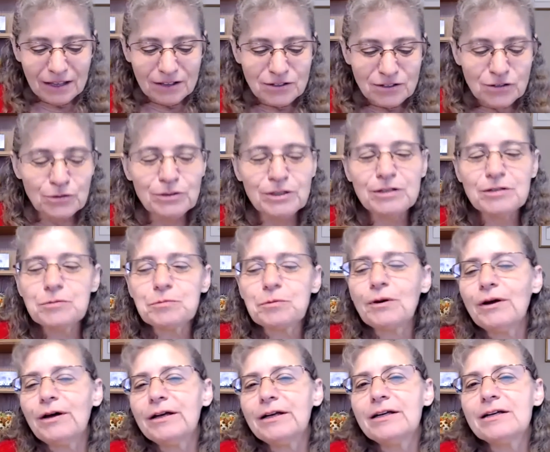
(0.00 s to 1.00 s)
so these
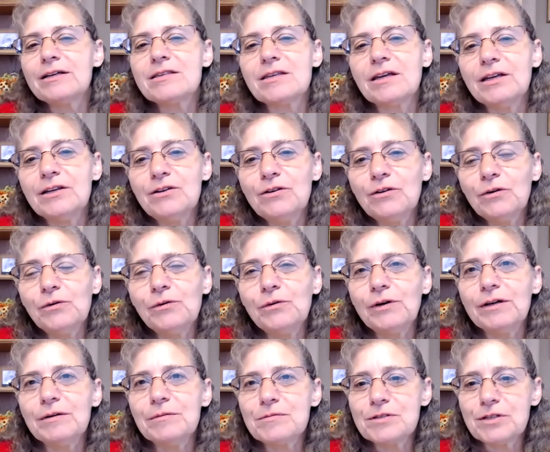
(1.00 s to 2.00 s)
products, I
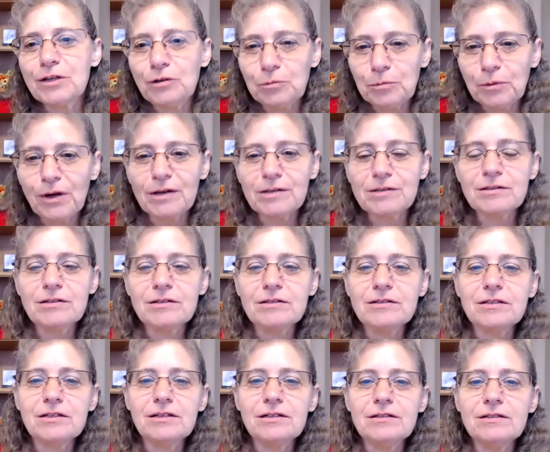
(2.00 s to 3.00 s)
know Standard
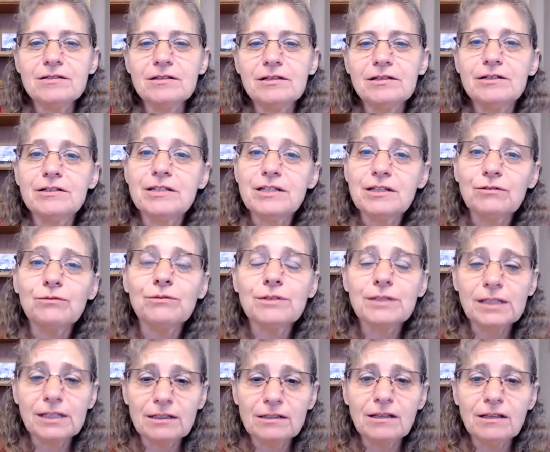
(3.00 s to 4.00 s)
Process is a little different
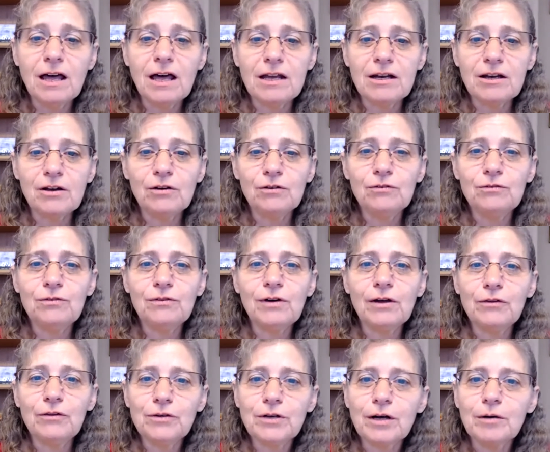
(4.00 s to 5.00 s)
than a lot of
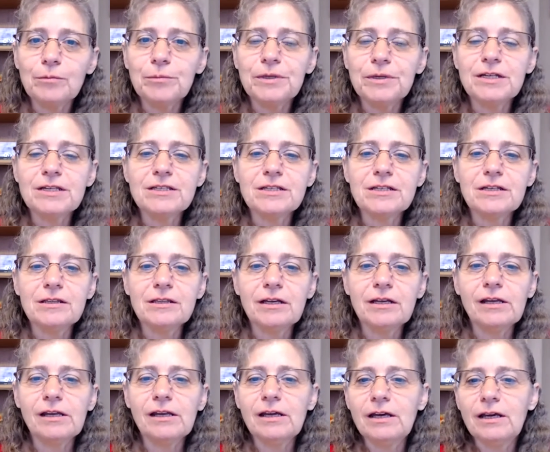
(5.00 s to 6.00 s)
other companies in
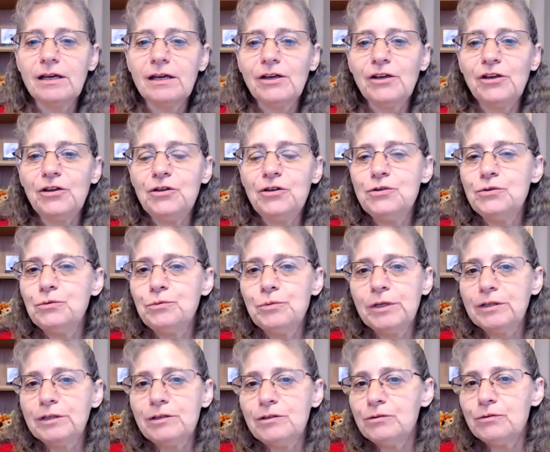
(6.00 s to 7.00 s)
that
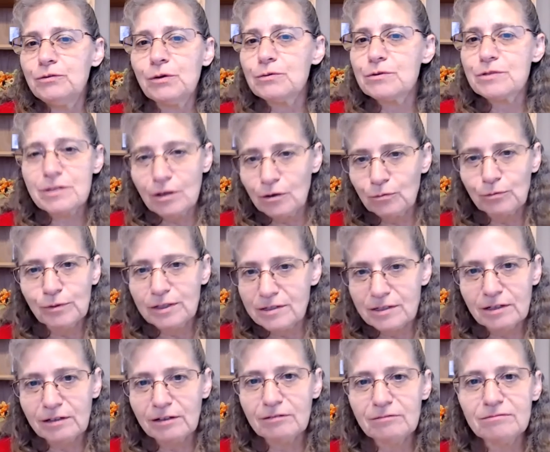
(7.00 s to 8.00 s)
you don't sell
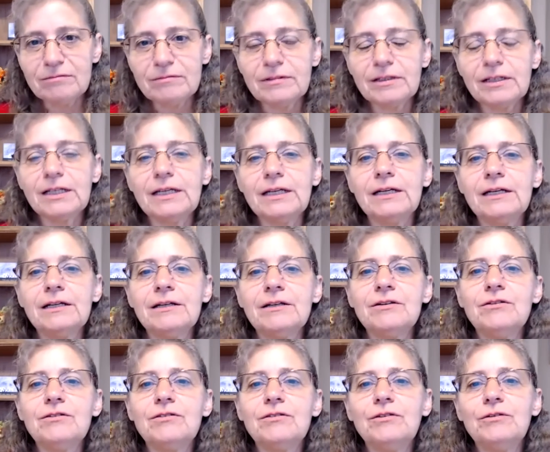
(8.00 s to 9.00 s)
retail
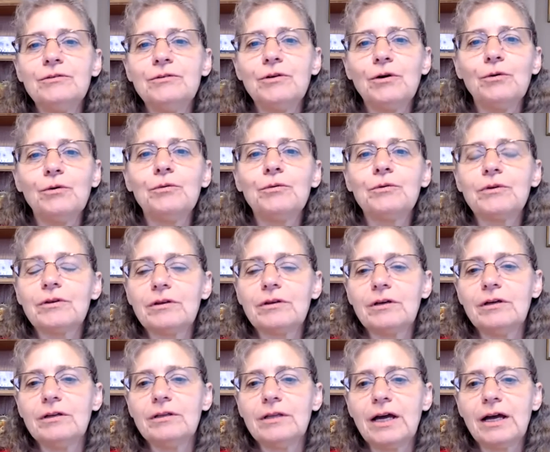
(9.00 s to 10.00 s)
and you don't
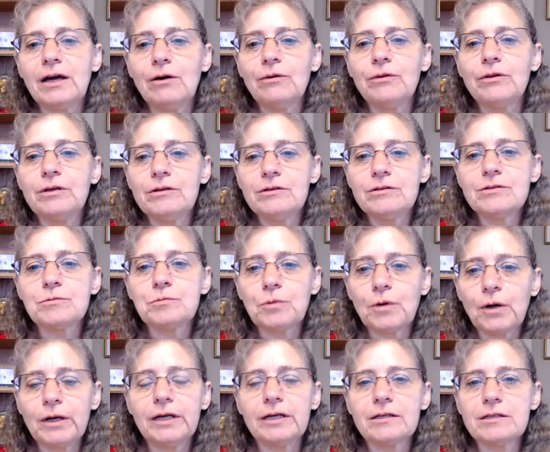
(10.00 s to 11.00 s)
allow these
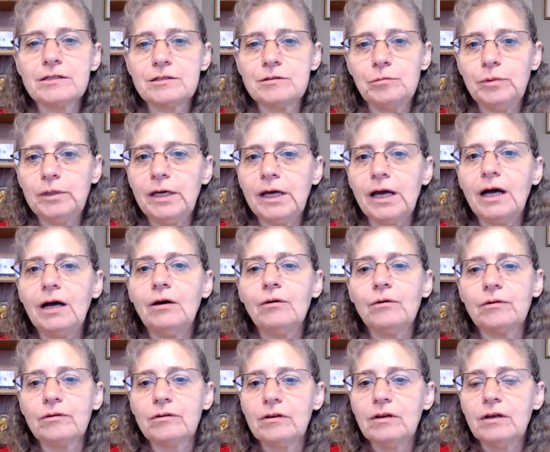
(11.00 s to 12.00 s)
products to be
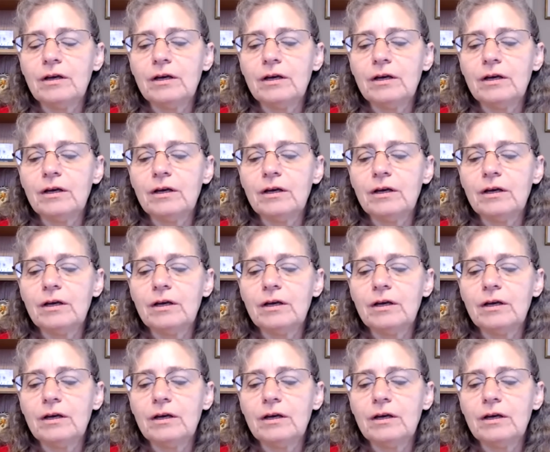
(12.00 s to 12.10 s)
out.